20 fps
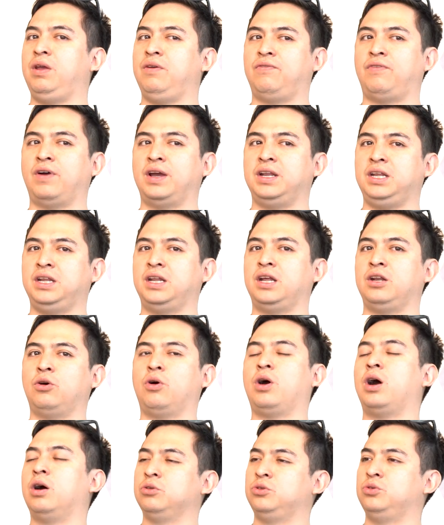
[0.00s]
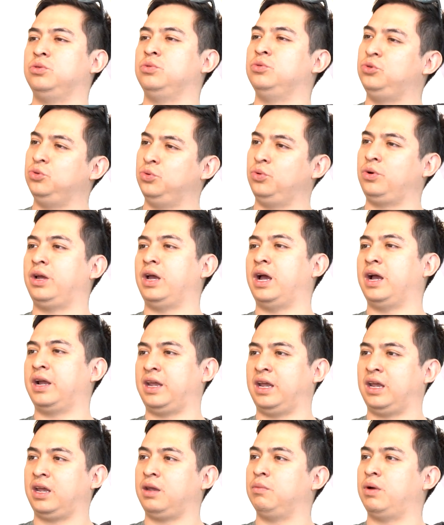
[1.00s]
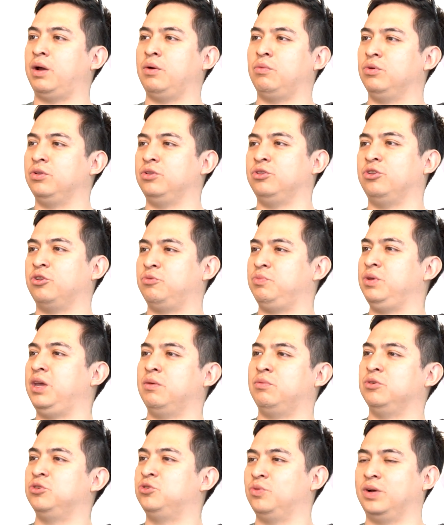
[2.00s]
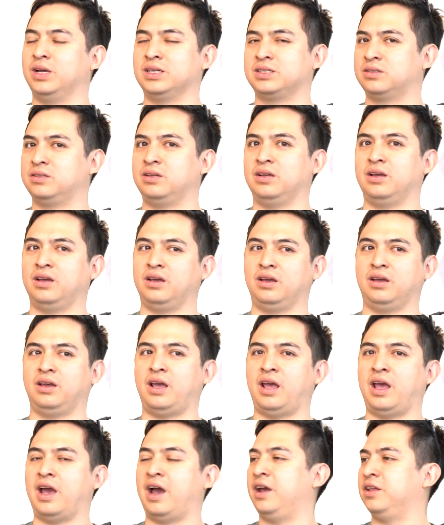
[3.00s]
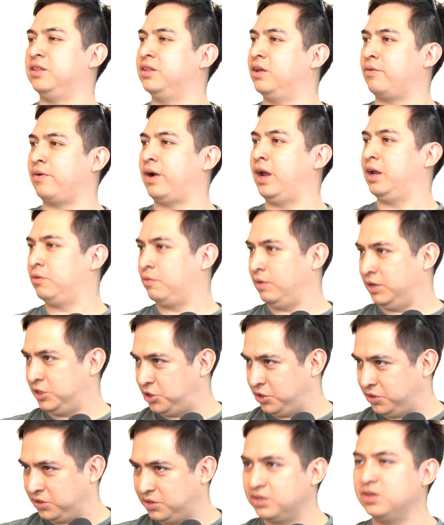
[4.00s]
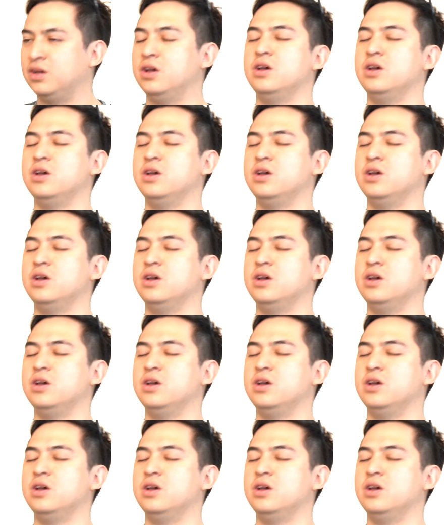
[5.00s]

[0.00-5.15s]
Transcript: if I didn't know how to do a game, I will not be able to ask the AI the right questions.